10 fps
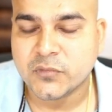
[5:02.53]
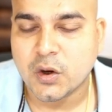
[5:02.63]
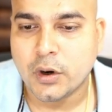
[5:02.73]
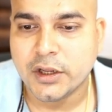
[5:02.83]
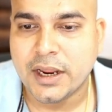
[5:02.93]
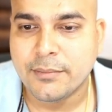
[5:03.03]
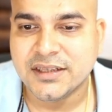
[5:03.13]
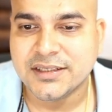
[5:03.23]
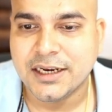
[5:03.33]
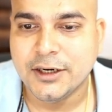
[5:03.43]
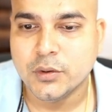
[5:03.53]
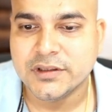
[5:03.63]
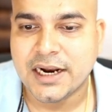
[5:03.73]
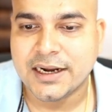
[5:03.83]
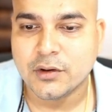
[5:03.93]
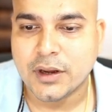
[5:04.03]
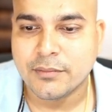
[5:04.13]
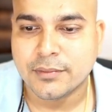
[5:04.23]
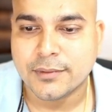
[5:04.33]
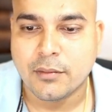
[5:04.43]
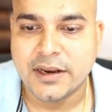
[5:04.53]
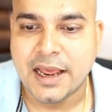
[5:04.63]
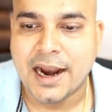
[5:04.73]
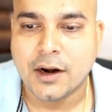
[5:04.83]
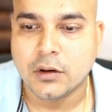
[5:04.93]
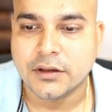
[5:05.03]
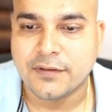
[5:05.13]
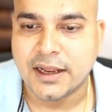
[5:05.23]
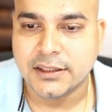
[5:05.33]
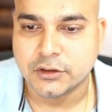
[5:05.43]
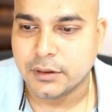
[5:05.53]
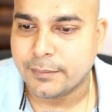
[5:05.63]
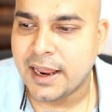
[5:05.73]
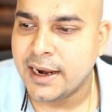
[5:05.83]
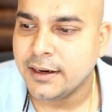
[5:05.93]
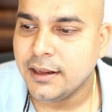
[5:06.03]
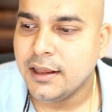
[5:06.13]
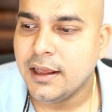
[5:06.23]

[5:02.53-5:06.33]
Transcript: what you can basically do is that you can probably add all the files to the plan